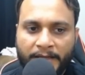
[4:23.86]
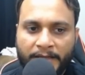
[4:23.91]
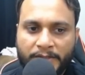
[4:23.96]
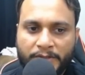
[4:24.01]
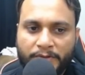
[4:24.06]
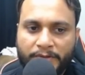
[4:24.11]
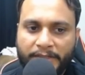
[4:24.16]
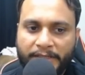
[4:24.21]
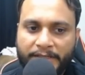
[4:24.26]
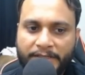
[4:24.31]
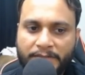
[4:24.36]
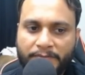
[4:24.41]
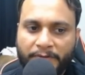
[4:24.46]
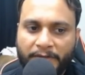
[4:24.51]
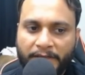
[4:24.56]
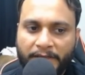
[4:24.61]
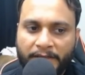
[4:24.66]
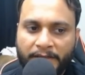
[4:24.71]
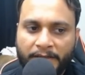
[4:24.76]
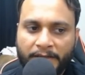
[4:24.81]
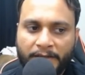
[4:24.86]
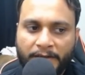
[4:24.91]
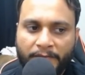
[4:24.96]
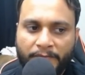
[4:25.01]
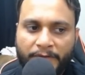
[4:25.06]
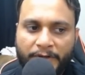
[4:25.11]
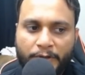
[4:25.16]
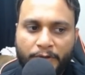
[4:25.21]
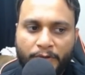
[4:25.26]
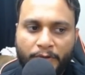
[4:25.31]
So that is why
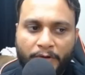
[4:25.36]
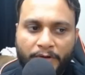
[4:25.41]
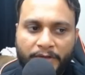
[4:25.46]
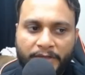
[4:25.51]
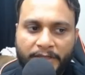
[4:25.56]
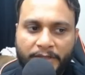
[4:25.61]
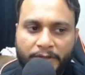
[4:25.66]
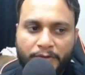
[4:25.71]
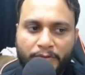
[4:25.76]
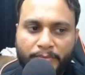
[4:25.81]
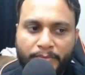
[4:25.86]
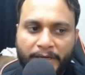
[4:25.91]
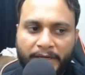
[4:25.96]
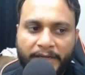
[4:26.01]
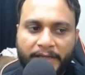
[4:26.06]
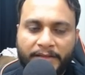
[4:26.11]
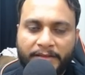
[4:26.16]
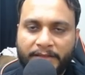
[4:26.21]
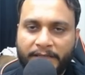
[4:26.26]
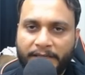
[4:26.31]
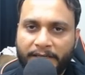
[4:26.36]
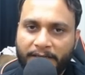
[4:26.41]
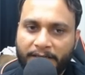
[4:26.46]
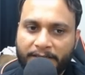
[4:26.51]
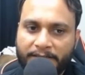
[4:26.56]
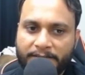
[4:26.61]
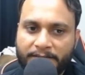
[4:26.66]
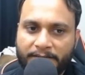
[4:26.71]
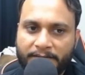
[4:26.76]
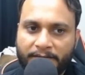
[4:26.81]
we do not need to maintain the
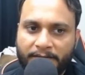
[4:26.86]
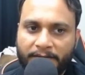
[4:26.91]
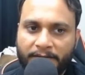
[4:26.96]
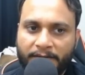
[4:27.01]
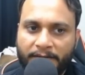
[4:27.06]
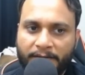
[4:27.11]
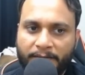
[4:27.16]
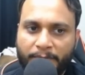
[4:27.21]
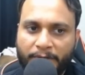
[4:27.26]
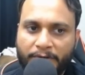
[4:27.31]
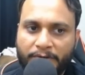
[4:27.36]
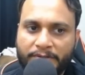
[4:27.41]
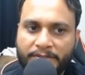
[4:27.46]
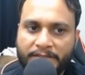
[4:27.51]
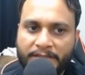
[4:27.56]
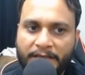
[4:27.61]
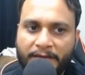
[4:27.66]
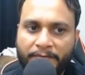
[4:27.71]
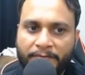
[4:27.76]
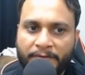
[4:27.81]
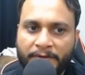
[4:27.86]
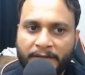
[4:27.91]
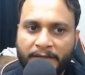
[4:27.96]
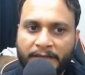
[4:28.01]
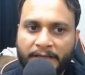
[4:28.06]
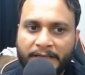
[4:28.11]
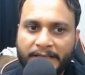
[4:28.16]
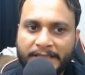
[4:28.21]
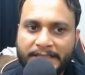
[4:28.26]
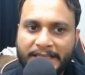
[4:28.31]
index. Because if
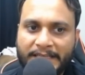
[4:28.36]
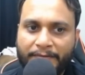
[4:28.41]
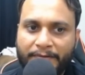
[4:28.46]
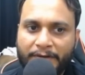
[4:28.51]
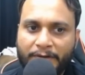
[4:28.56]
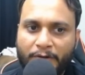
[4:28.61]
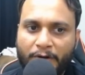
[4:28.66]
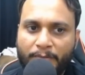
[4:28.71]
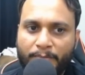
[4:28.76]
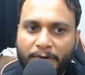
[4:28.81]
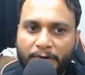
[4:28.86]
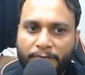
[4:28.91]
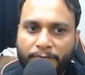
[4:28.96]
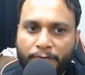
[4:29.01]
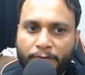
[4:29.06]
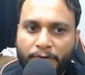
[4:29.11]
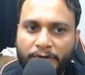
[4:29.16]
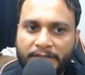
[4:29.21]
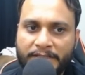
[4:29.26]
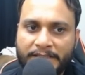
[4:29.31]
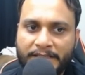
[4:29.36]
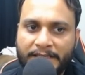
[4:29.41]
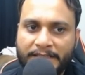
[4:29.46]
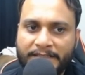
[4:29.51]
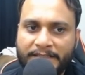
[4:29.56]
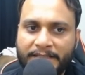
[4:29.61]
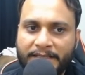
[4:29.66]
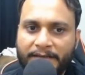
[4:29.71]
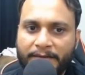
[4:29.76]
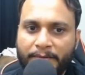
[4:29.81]
7, 4 is,
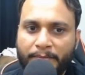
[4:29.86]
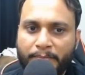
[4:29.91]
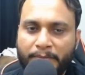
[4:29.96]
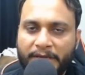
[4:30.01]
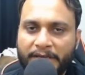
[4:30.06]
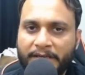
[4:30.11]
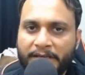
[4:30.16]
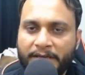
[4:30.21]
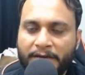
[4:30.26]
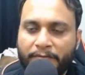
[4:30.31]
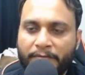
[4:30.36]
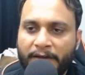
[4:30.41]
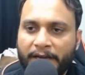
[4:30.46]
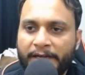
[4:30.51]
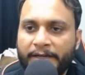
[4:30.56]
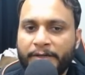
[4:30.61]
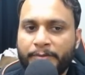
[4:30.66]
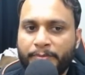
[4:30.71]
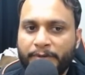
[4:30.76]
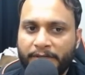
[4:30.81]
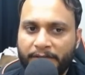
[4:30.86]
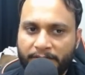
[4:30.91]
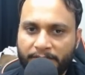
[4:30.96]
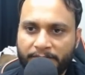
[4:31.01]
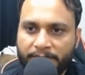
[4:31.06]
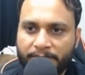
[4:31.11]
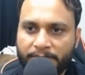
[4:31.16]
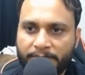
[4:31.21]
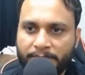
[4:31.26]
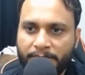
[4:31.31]
let's say, making a valid pair.
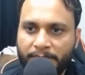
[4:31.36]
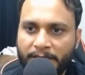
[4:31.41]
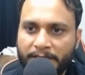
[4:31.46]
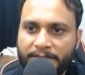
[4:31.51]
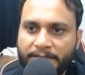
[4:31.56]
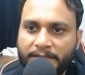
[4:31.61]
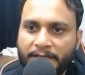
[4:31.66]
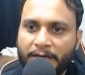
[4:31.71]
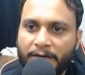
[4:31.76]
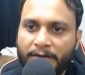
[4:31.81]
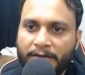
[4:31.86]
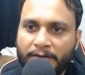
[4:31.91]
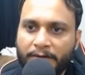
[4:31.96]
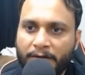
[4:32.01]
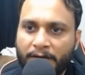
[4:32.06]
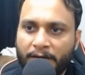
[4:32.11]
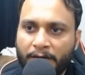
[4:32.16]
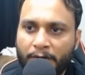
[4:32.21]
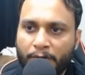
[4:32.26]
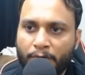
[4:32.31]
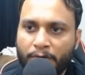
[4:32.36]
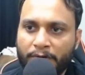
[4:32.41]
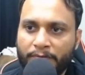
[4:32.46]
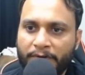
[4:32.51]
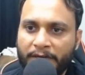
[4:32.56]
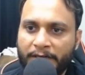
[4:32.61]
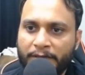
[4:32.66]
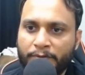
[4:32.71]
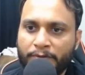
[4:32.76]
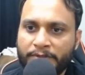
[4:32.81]
Let's say our lower
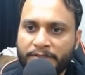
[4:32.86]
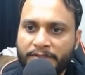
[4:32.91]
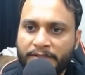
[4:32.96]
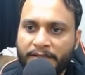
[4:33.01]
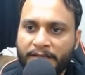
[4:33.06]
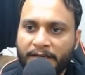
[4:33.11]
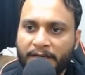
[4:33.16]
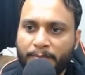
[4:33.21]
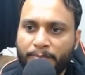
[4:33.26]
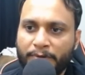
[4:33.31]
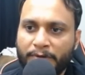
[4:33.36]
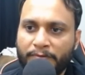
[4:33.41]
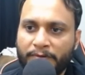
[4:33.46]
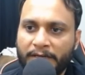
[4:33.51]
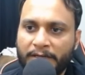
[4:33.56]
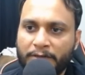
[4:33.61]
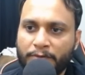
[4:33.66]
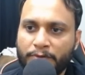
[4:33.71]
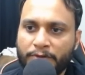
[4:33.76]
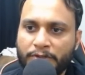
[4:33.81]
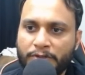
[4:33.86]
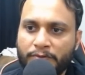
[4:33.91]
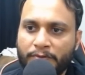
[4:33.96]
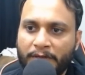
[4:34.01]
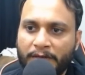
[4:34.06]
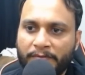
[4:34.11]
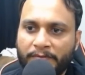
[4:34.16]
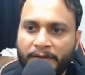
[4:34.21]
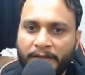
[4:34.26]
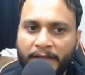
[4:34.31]
value was 3 and upper value was
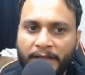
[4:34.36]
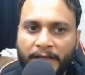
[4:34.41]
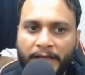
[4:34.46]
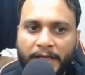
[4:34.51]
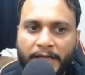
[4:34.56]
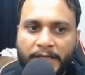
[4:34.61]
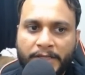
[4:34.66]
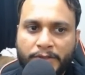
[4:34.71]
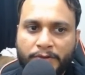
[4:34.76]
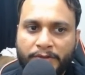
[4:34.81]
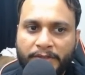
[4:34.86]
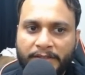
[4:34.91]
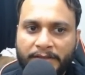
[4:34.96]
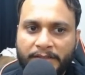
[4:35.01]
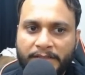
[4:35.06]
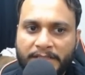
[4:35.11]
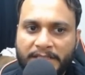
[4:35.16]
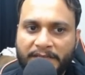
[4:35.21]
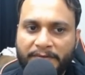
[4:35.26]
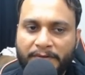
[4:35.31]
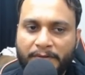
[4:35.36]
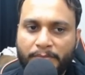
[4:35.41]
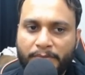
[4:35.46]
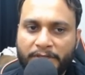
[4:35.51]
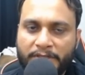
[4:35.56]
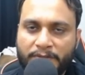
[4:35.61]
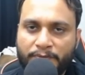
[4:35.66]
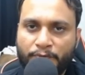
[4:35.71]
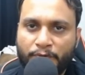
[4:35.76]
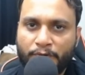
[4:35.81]
12. So then this 7
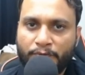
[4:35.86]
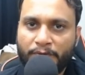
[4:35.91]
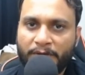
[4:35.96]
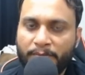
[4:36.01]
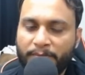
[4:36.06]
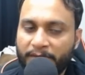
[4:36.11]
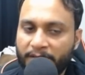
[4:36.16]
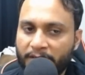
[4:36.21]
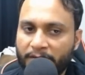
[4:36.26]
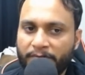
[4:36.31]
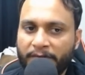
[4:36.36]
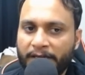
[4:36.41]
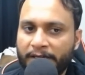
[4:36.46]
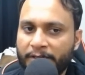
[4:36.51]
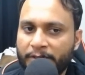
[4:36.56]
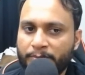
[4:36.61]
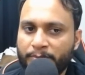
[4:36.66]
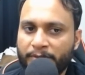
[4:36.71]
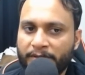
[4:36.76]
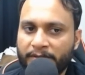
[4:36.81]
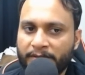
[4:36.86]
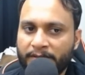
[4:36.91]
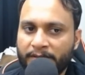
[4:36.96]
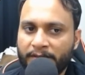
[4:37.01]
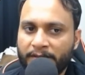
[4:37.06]
plus 4 will make a valid pair.